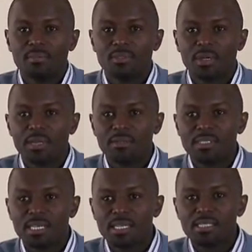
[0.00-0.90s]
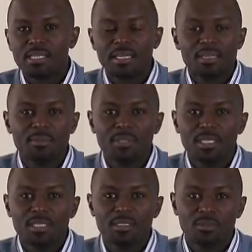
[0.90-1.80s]
trial sites and
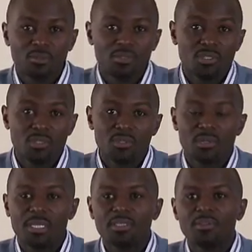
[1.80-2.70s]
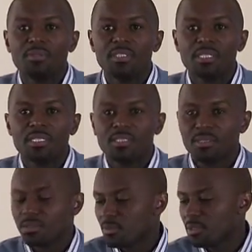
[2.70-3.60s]
anybody who's new to clinical research
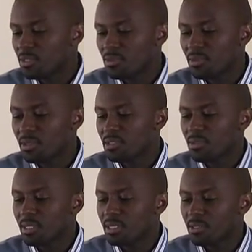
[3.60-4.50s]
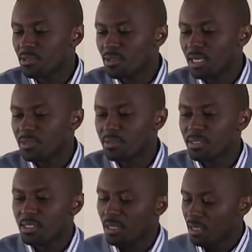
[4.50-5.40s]
or wants to go into clinical
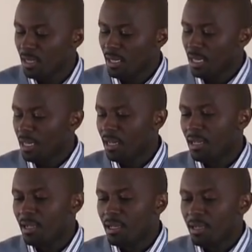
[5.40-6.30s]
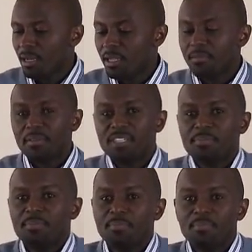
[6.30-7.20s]
trials. And the first
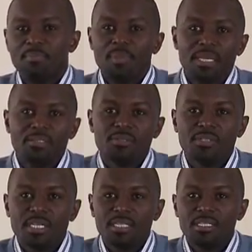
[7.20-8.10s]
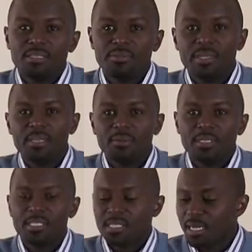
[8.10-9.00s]
place to start is really
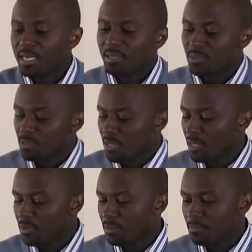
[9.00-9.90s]
what is a clinical trial.